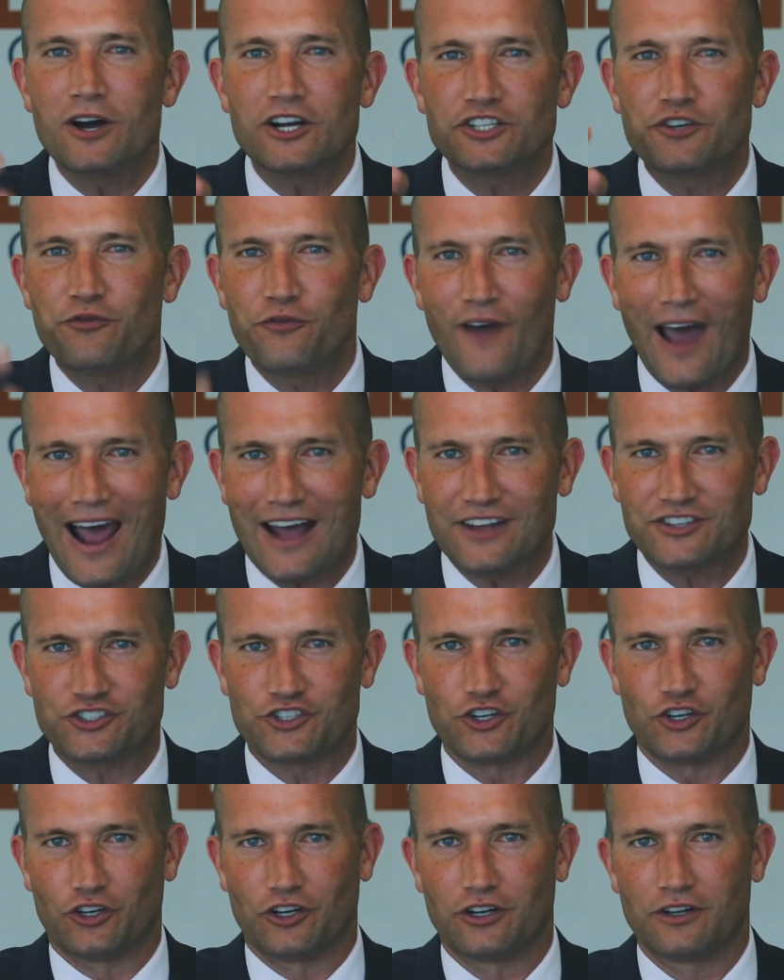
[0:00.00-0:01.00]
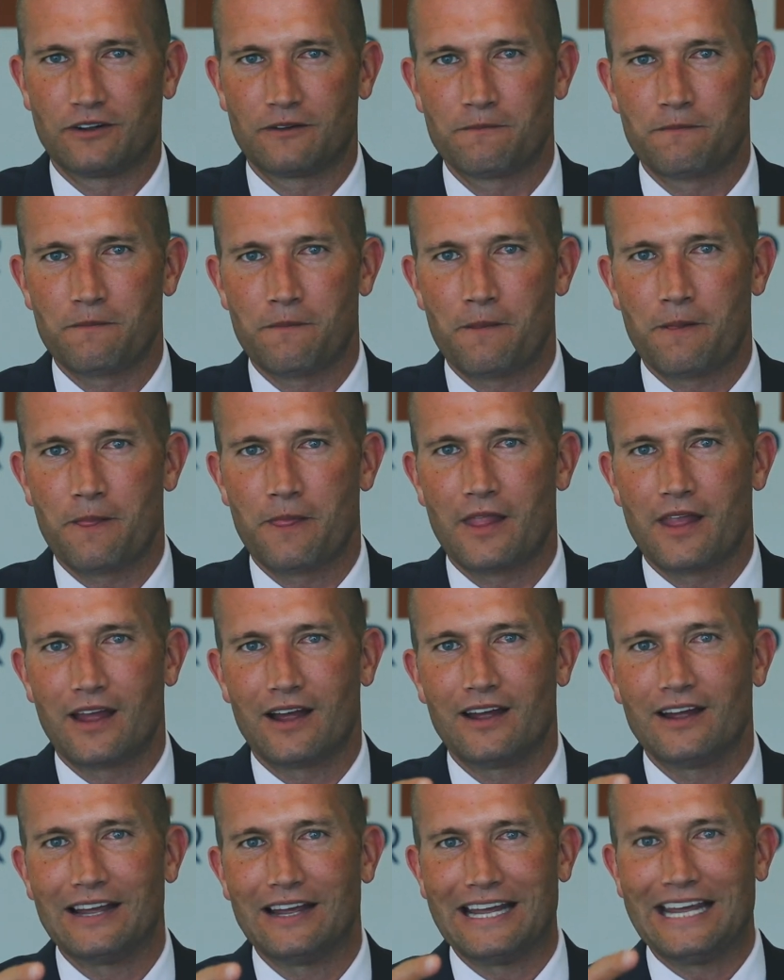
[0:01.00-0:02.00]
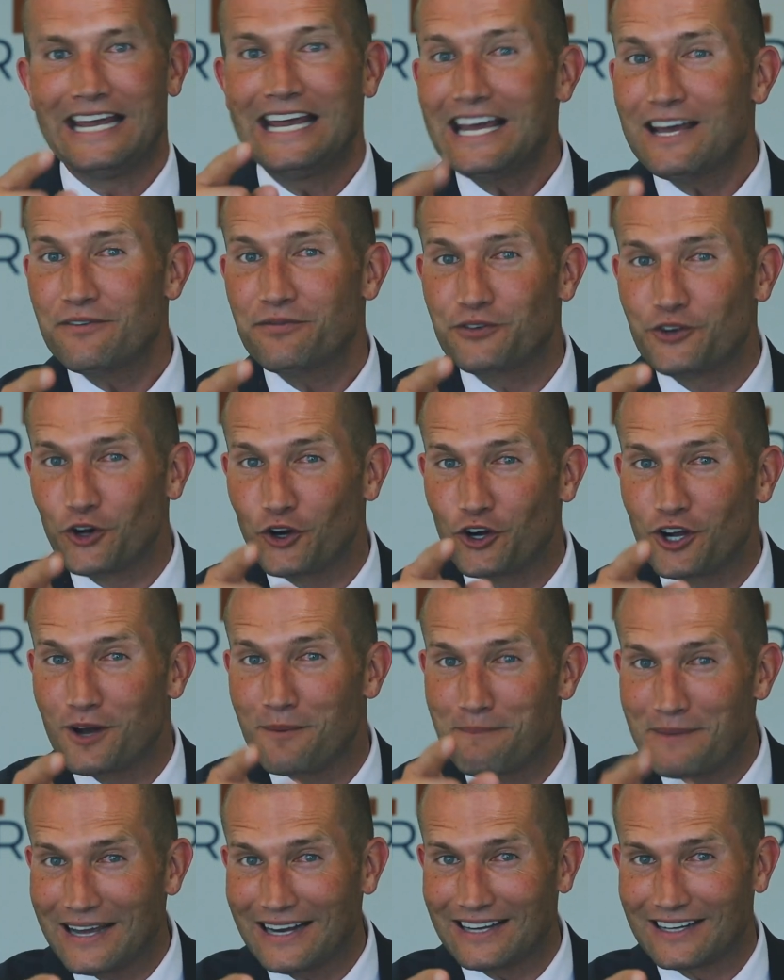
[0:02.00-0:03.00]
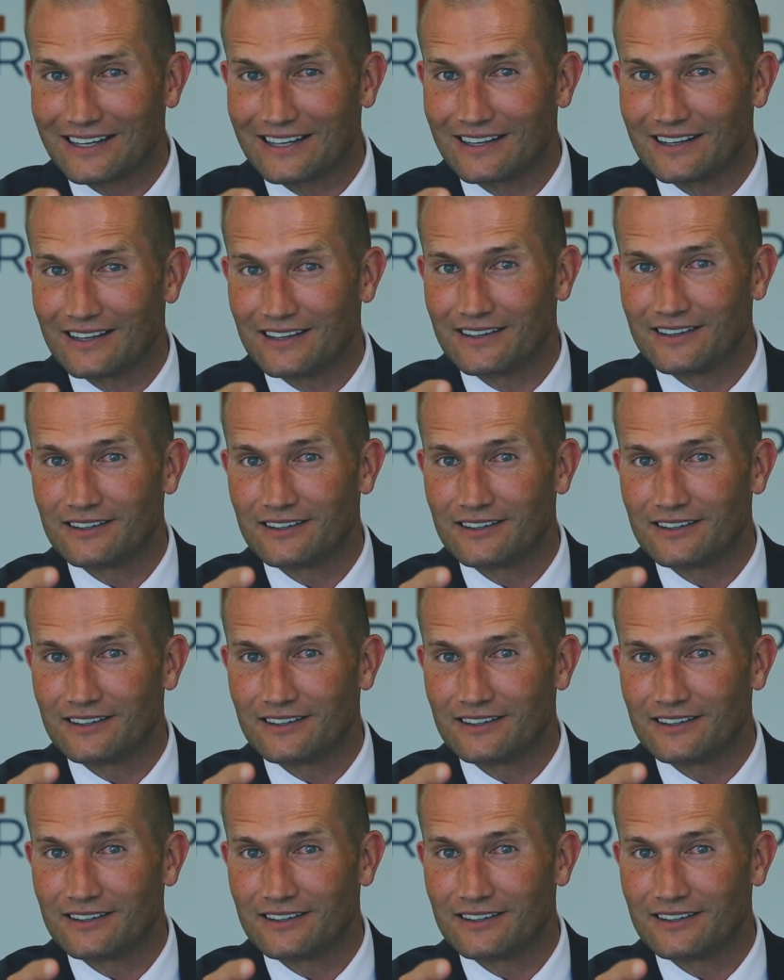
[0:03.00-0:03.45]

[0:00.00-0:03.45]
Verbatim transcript: much faster if you're committed.